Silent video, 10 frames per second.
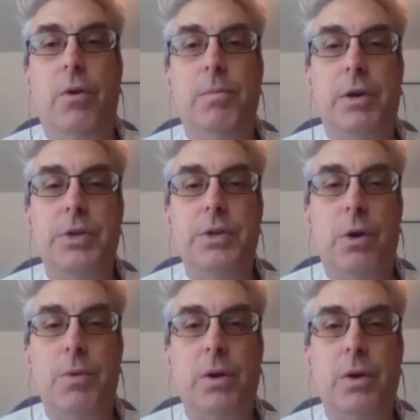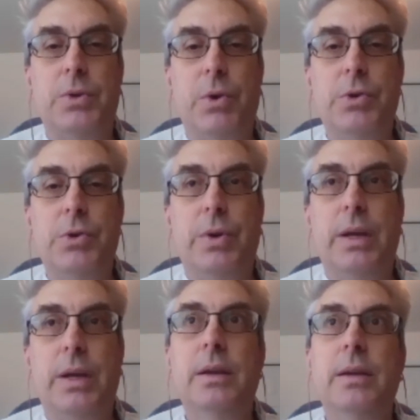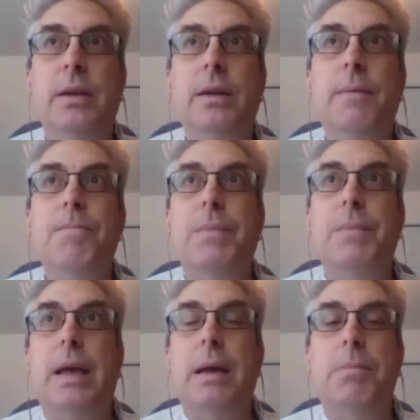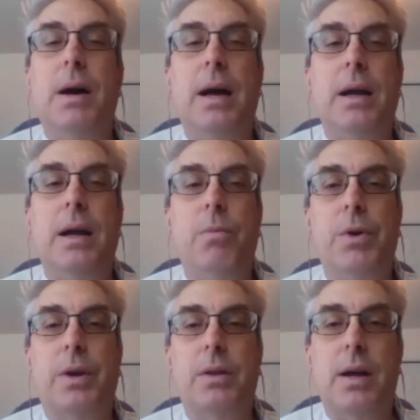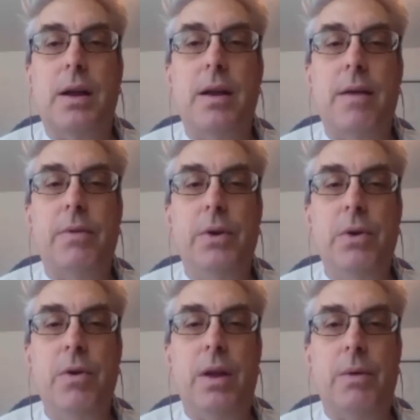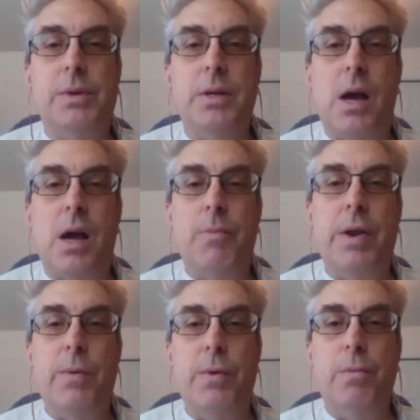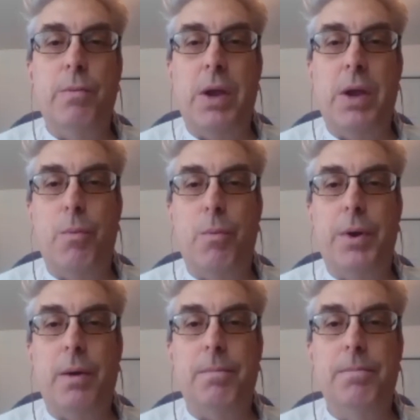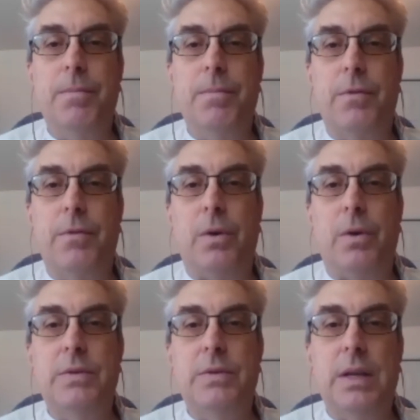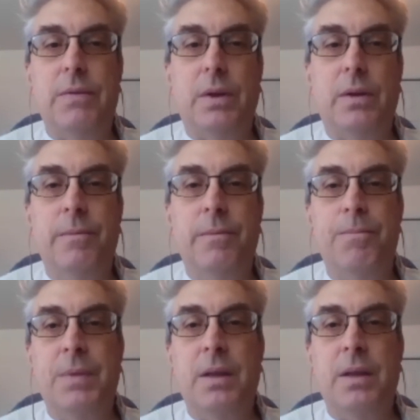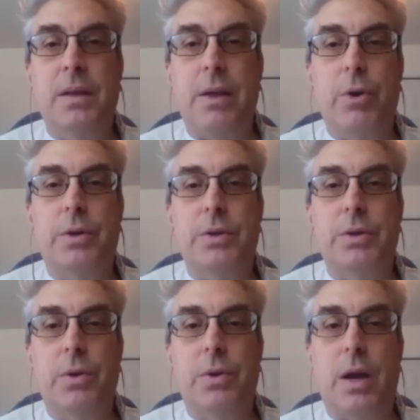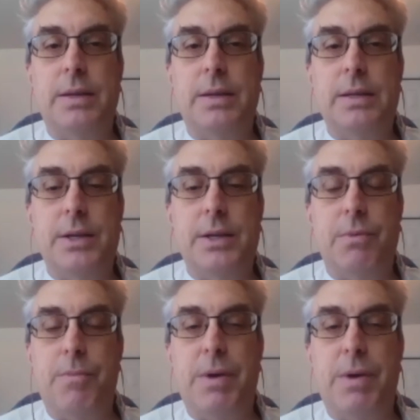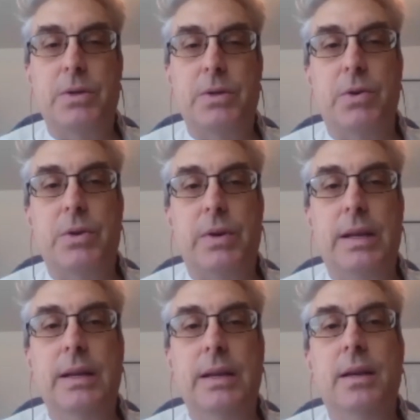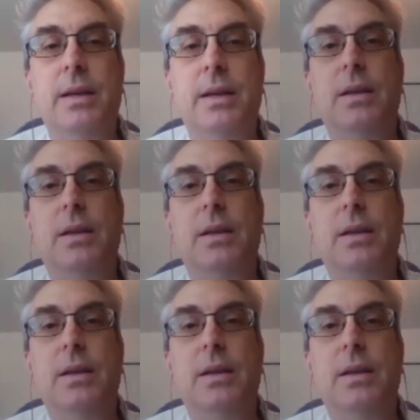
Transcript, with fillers: for emergency open heart surgery. And by one o'clock in the afternoon, I was in the operating room being opened up for life saving aortic uh, dissection repair surgery